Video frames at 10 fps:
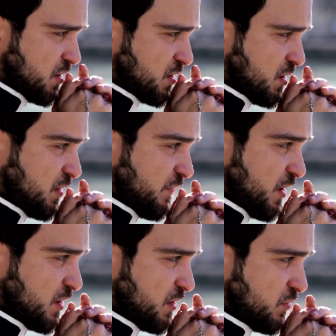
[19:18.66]
of
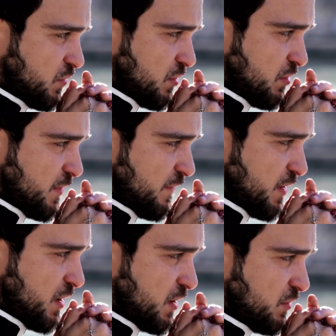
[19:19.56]
the
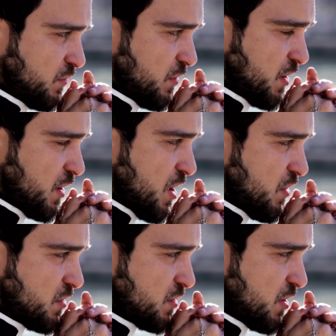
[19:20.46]
First Baptist Church.
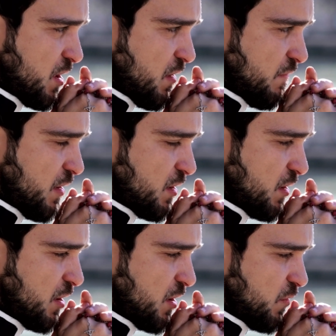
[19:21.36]
He
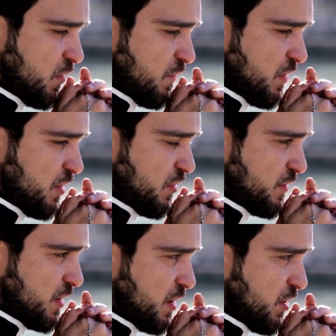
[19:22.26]
stood by the
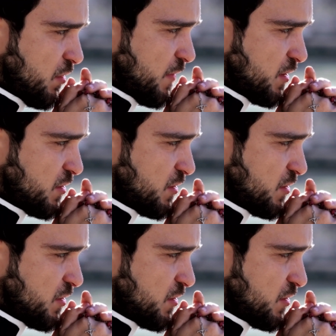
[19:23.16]
miserable pair through